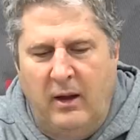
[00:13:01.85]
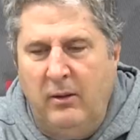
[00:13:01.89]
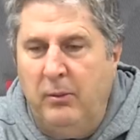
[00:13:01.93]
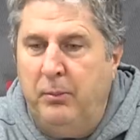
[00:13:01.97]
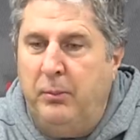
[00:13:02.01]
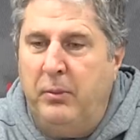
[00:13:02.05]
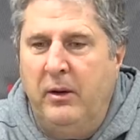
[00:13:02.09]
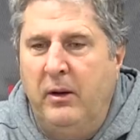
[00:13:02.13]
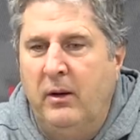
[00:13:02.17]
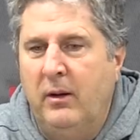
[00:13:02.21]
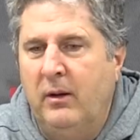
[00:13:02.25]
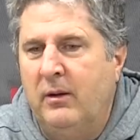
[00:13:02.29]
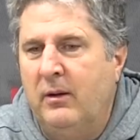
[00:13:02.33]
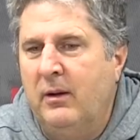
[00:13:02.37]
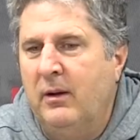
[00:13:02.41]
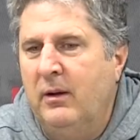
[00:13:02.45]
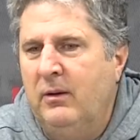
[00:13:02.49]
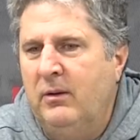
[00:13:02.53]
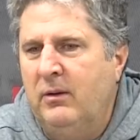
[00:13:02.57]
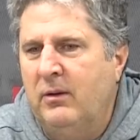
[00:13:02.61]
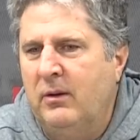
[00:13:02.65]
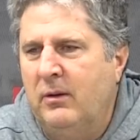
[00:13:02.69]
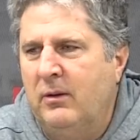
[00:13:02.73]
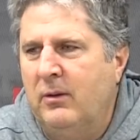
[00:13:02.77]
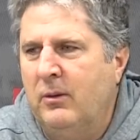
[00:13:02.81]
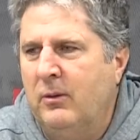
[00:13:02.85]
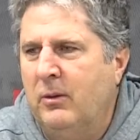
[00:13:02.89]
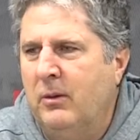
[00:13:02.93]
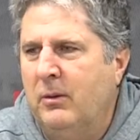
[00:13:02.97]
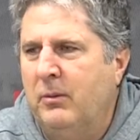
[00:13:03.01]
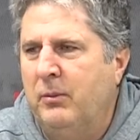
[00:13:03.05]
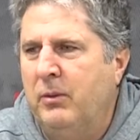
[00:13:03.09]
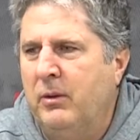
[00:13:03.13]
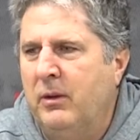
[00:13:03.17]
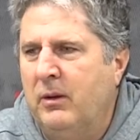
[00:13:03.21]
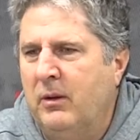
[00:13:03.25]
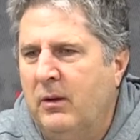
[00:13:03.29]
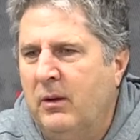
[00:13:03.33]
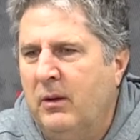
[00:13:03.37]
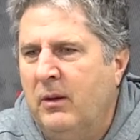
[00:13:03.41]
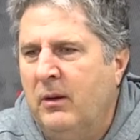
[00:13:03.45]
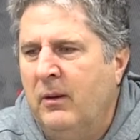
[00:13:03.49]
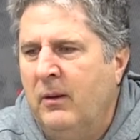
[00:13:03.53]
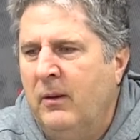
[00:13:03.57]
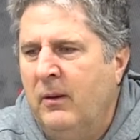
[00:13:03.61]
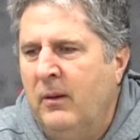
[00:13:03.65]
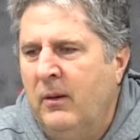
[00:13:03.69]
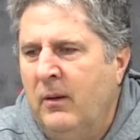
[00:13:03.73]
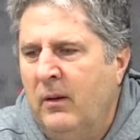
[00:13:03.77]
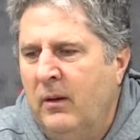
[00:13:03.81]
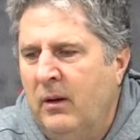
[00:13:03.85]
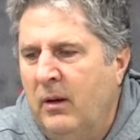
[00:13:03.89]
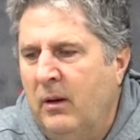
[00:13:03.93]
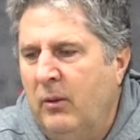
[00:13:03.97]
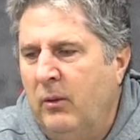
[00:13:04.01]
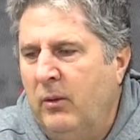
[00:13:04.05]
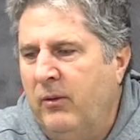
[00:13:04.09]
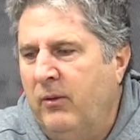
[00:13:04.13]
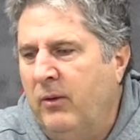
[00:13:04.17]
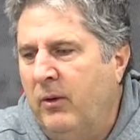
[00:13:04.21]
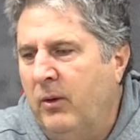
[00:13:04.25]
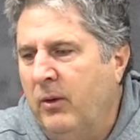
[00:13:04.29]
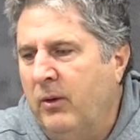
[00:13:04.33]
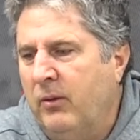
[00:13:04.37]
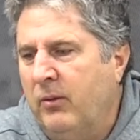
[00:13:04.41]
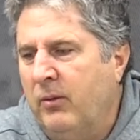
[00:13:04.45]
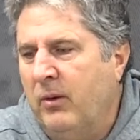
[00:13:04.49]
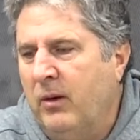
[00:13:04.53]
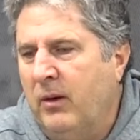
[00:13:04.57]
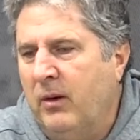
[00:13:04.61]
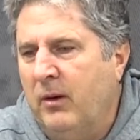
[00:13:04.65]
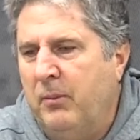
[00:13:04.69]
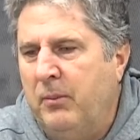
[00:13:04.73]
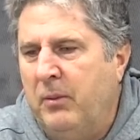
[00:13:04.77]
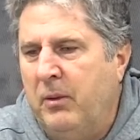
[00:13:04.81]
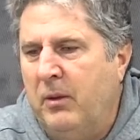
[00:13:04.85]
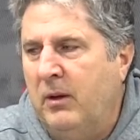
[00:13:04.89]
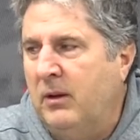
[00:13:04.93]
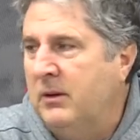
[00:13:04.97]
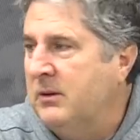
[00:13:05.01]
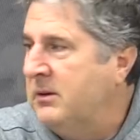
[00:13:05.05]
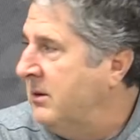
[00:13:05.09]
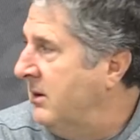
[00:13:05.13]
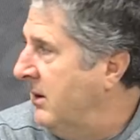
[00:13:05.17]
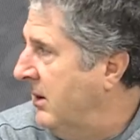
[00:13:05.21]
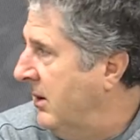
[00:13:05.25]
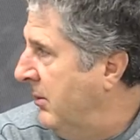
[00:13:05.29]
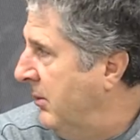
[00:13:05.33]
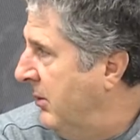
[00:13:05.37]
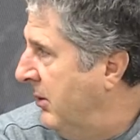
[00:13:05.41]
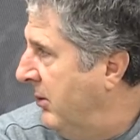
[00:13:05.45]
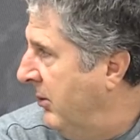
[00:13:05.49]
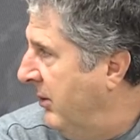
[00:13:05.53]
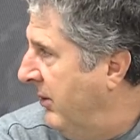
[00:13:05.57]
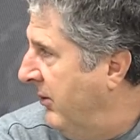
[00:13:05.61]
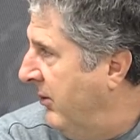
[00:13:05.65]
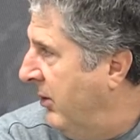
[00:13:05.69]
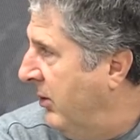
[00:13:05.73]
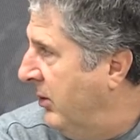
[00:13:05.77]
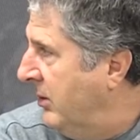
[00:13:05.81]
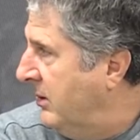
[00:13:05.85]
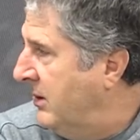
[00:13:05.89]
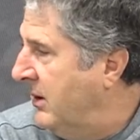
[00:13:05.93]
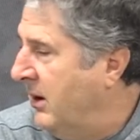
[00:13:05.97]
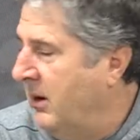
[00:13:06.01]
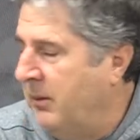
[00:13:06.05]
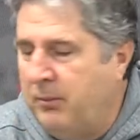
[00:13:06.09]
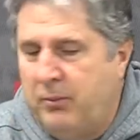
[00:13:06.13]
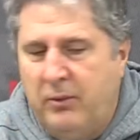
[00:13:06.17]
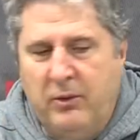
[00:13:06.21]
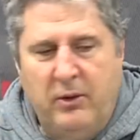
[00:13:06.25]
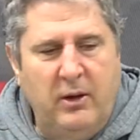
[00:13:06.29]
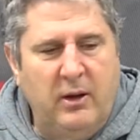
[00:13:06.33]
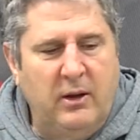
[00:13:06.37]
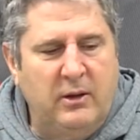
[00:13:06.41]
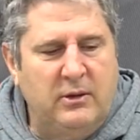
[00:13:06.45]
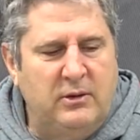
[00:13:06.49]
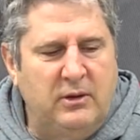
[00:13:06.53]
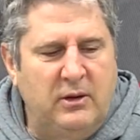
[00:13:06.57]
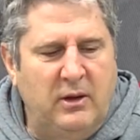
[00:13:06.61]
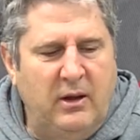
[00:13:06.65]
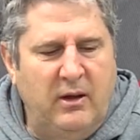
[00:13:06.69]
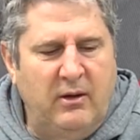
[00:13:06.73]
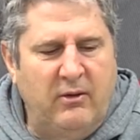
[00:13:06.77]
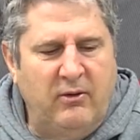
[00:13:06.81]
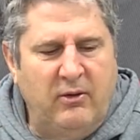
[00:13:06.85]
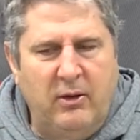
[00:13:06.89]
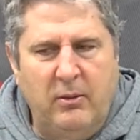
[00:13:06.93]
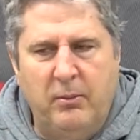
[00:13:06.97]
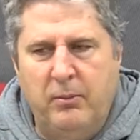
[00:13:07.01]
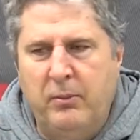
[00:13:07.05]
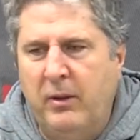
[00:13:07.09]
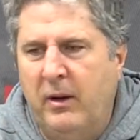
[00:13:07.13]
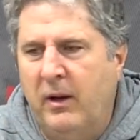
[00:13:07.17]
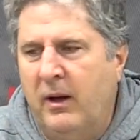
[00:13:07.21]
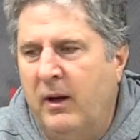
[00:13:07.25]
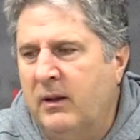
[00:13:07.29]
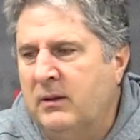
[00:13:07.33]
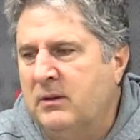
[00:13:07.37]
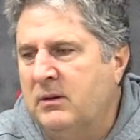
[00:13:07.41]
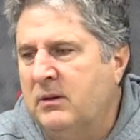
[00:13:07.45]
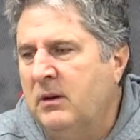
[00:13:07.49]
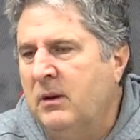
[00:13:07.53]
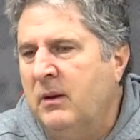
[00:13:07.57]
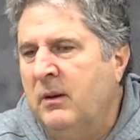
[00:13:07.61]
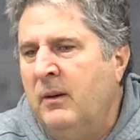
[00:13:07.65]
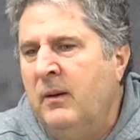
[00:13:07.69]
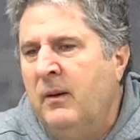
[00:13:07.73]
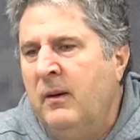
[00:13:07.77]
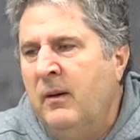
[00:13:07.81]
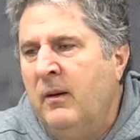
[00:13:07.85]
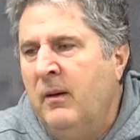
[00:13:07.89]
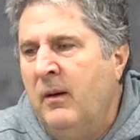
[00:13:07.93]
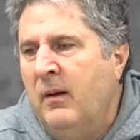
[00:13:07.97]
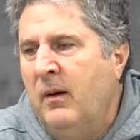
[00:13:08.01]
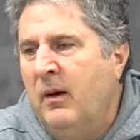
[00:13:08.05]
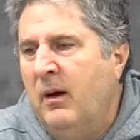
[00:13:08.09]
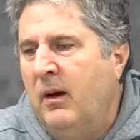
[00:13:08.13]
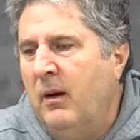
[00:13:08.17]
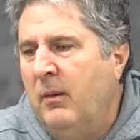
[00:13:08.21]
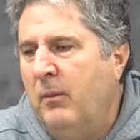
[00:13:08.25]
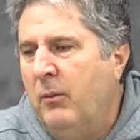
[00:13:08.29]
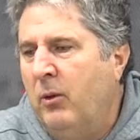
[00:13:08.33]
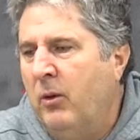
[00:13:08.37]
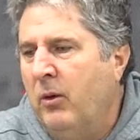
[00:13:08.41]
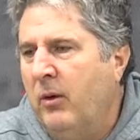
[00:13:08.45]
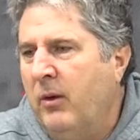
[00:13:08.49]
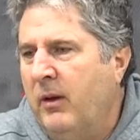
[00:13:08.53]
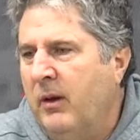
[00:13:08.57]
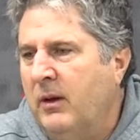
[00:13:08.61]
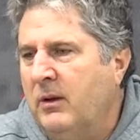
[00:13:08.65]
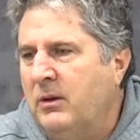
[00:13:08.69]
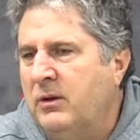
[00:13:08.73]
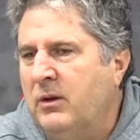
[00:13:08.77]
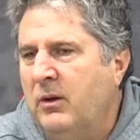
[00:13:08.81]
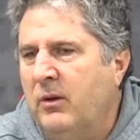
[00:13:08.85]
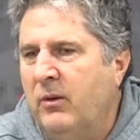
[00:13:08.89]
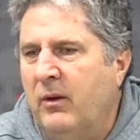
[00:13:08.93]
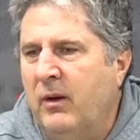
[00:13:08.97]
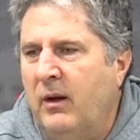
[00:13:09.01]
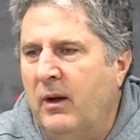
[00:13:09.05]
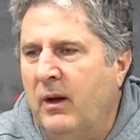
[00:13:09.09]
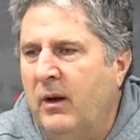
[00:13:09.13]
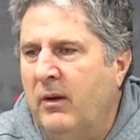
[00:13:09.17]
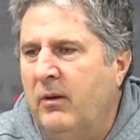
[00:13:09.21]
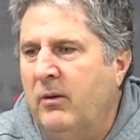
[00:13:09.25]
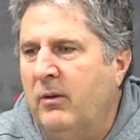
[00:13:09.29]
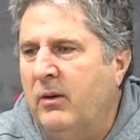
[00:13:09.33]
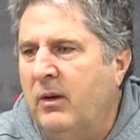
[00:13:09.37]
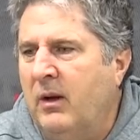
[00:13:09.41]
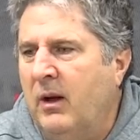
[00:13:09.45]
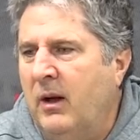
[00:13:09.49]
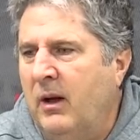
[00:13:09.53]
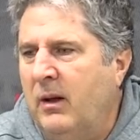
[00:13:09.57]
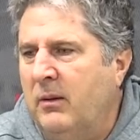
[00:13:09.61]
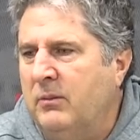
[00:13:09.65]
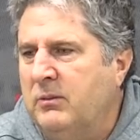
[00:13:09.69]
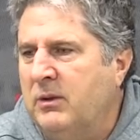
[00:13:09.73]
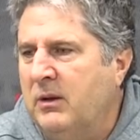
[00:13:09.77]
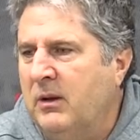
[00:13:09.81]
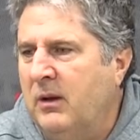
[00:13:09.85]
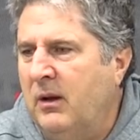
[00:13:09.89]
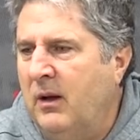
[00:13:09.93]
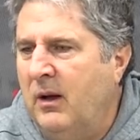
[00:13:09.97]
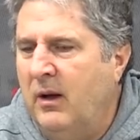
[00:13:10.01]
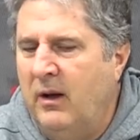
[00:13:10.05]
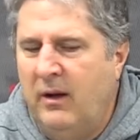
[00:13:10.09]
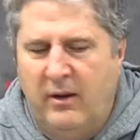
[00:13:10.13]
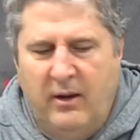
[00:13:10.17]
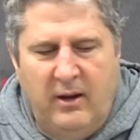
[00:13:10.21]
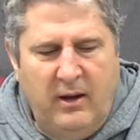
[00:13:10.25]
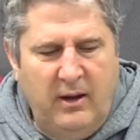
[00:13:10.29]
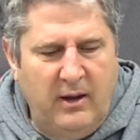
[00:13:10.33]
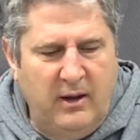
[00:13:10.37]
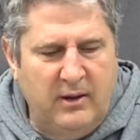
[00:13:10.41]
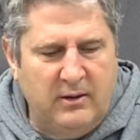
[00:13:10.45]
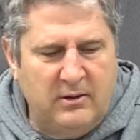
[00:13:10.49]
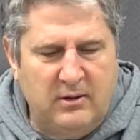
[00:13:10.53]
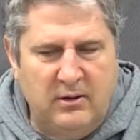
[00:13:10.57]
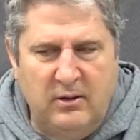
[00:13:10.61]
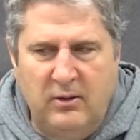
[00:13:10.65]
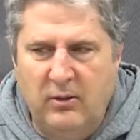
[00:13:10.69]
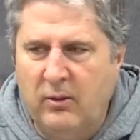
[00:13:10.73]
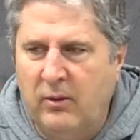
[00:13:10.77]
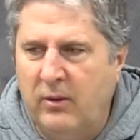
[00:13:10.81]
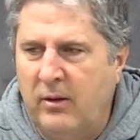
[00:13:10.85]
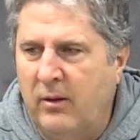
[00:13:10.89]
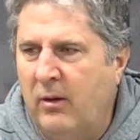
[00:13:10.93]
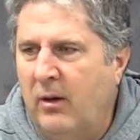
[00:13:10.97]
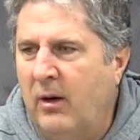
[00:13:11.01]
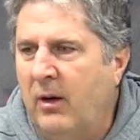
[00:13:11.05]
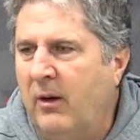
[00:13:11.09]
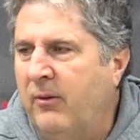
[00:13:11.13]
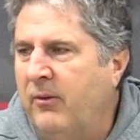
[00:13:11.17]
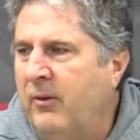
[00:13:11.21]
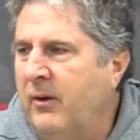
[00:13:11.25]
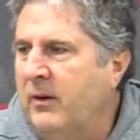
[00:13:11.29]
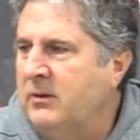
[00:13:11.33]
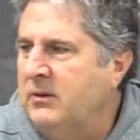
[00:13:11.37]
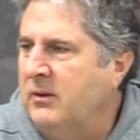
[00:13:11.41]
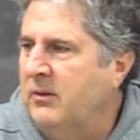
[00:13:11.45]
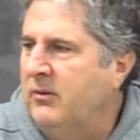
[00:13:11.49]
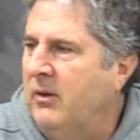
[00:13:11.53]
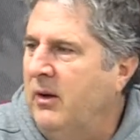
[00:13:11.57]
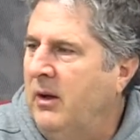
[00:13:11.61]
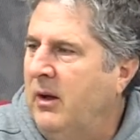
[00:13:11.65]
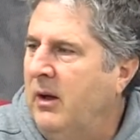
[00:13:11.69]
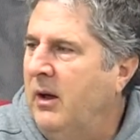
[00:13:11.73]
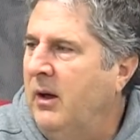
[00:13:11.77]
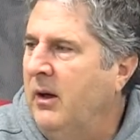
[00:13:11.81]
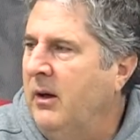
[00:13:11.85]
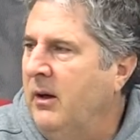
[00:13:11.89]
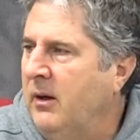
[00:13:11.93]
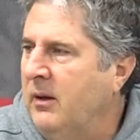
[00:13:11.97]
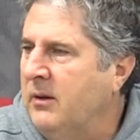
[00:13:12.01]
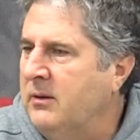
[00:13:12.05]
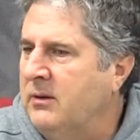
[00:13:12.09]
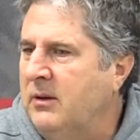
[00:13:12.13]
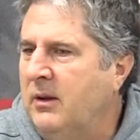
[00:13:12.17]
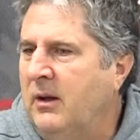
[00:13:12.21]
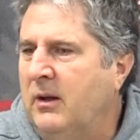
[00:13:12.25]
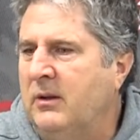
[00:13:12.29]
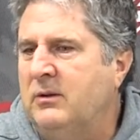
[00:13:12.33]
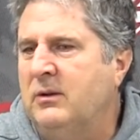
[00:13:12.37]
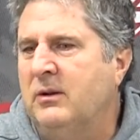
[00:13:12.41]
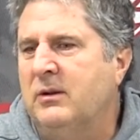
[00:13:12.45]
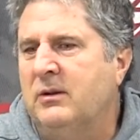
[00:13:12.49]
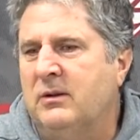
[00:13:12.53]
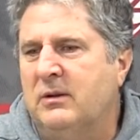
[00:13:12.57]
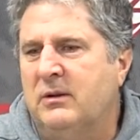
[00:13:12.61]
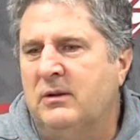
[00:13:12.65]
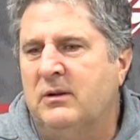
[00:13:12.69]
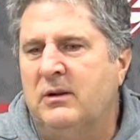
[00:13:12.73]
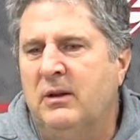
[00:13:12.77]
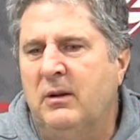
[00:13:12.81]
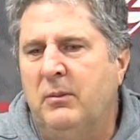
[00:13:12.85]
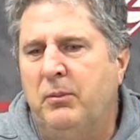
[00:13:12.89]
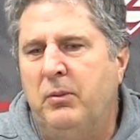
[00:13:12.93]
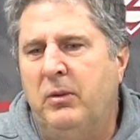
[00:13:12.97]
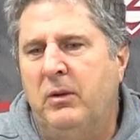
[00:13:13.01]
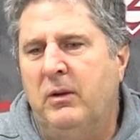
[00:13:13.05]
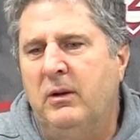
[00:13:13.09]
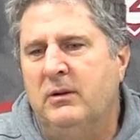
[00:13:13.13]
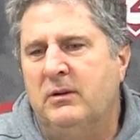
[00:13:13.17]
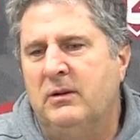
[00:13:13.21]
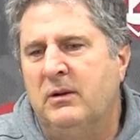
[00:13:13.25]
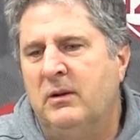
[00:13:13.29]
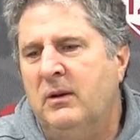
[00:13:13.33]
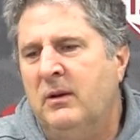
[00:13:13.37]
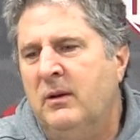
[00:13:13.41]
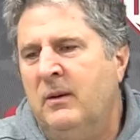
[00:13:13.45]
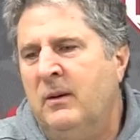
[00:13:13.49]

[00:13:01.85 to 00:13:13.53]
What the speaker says: I don't pay any attention to it, but we've always run the ball some, and we've always had production out of our backs, more this year than other times, and a lot of that has to do with our offensive line, and it's not just as simple as,